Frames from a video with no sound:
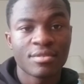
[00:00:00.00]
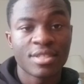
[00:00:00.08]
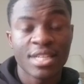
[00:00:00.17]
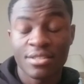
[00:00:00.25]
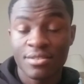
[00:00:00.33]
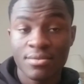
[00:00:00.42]

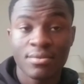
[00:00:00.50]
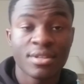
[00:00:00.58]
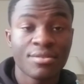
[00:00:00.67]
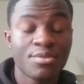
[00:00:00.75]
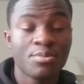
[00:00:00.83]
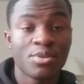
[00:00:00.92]
And I do want
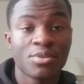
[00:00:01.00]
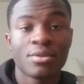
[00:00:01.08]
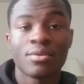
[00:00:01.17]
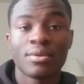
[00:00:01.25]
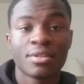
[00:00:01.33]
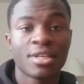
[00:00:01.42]
to do
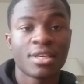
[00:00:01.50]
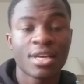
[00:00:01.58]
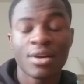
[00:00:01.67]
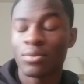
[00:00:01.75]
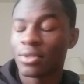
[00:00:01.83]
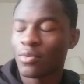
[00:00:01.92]
music one day.
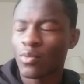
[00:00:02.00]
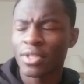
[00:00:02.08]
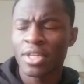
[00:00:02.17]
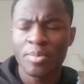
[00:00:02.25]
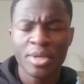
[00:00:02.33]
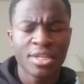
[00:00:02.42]
I want to one
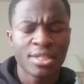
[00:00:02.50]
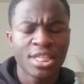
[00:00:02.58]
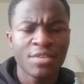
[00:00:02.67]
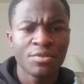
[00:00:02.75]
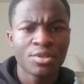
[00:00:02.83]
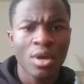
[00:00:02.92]
day be in a
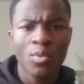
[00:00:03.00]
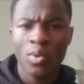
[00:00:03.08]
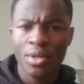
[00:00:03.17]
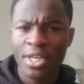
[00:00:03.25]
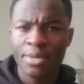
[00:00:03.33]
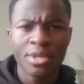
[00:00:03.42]
T V show. I
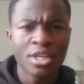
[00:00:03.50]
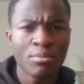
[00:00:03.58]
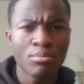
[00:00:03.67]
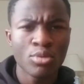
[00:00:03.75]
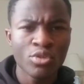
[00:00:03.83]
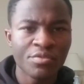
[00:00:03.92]
one day be in a
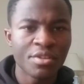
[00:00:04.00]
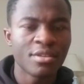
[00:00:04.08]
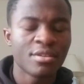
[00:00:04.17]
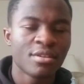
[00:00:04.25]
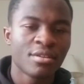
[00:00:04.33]
movie.